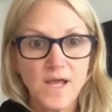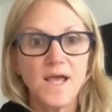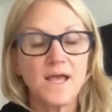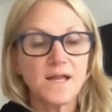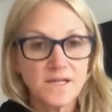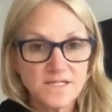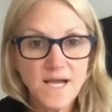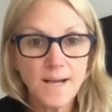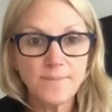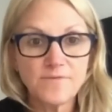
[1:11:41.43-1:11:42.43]
And on
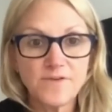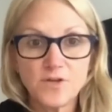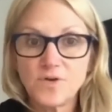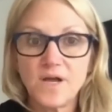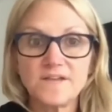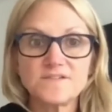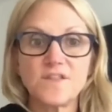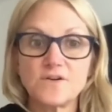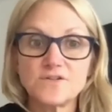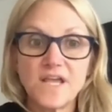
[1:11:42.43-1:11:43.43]
top of it, you guys,
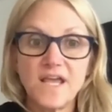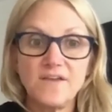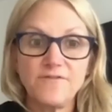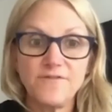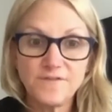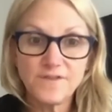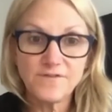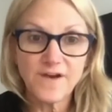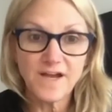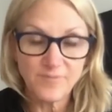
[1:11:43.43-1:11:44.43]
there's a
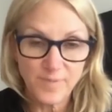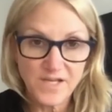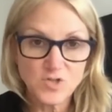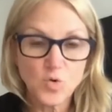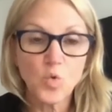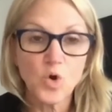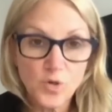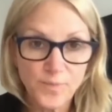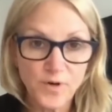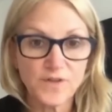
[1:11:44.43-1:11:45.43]
55-page
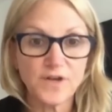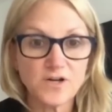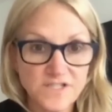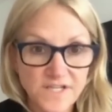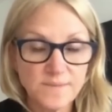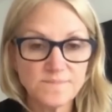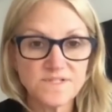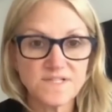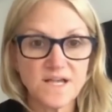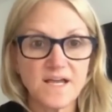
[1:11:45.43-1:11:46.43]
workbook that our team
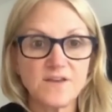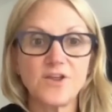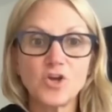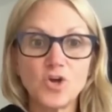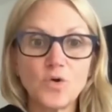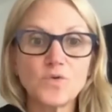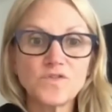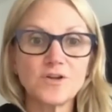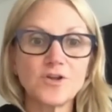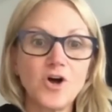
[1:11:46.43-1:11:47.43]
designed that goes
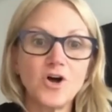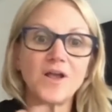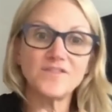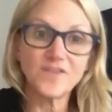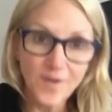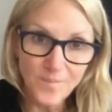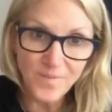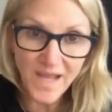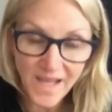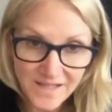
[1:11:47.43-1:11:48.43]
along as a
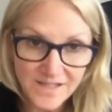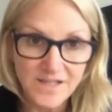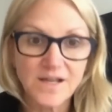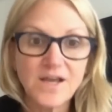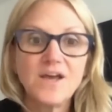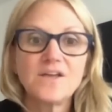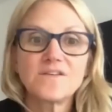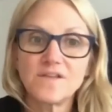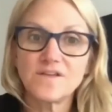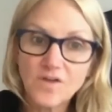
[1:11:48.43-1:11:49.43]
companion to
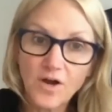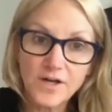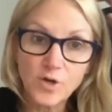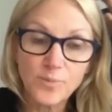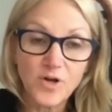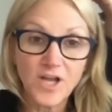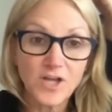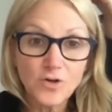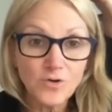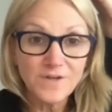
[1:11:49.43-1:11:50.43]
this audiobook. And
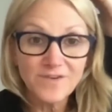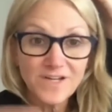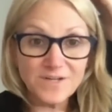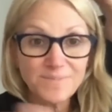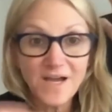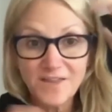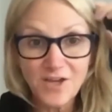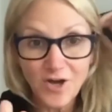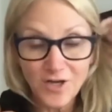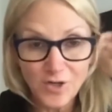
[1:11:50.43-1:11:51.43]
you don't even need to buy the
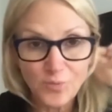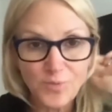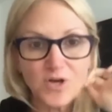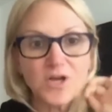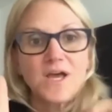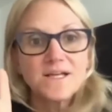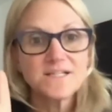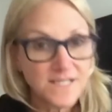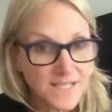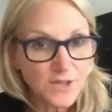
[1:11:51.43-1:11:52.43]
audiobook
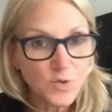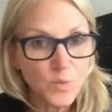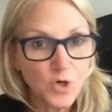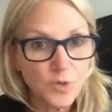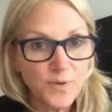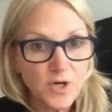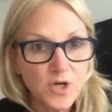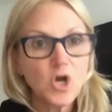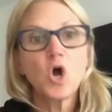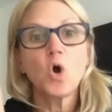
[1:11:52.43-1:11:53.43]
to get the workbook
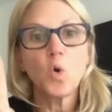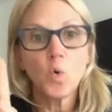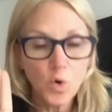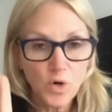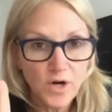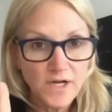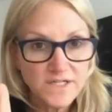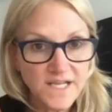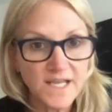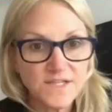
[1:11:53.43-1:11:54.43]
or
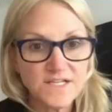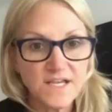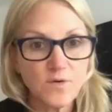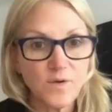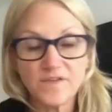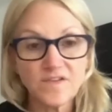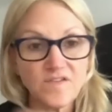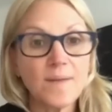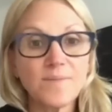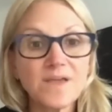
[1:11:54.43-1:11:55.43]
to get the takeaways, because
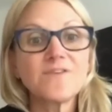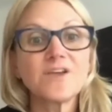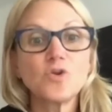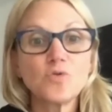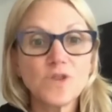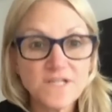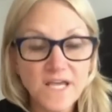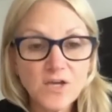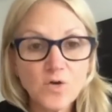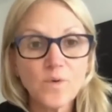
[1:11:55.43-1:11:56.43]
I'm giving you the
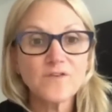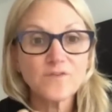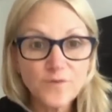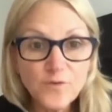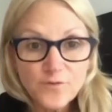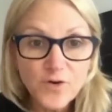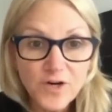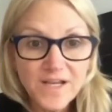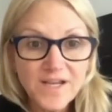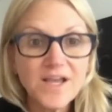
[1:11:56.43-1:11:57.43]
takeaways for
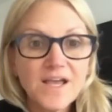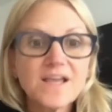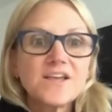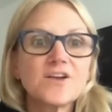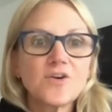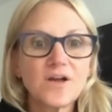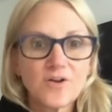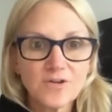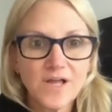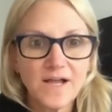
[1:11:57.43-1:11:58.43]
free here on
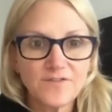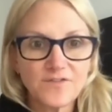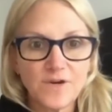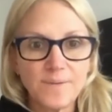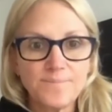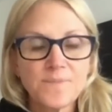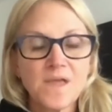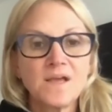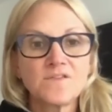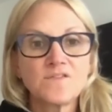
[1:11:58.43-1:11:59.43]
our live stream.
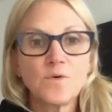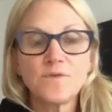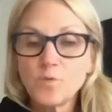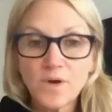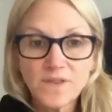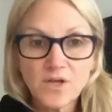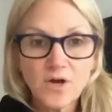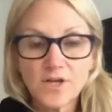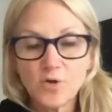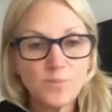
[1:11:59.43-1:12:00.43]
So if you want the
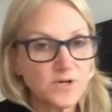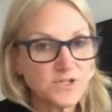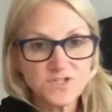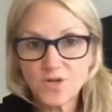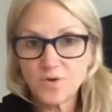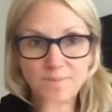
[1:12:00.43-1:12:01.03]
audiobook, just go to